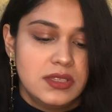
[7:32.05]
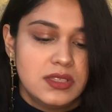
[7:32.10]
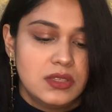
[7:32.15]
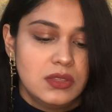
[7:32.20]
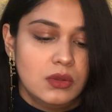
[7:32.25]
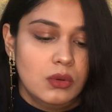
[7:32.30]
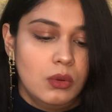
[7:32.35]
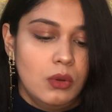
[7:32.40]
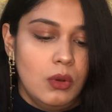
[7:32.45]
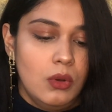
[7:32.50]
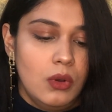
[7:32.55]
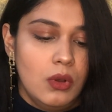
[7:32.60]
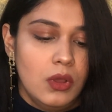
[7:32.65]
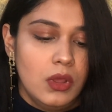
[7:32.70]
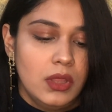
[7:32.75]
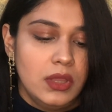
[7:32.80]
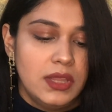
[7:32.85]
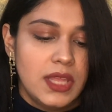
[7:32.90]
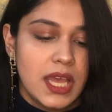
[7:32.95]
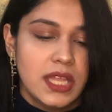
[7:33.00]

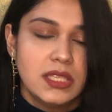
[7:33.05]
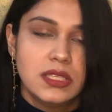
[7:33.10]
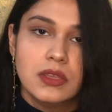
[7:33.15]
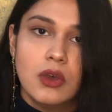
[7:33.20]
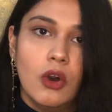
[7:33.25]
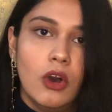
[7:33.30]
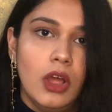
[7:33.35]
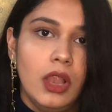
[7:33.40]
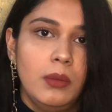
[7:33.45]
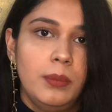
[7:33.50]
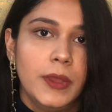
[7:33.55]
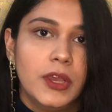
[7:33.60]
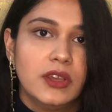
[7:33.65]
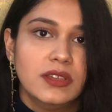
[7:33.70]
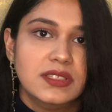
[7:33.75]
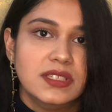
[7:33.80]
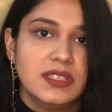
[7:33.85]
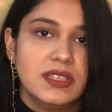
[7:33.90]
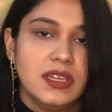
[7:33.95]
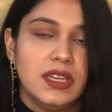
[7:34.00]
So that's all,
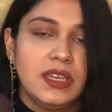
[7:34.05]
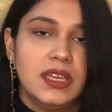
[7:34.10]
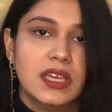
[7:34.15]
because it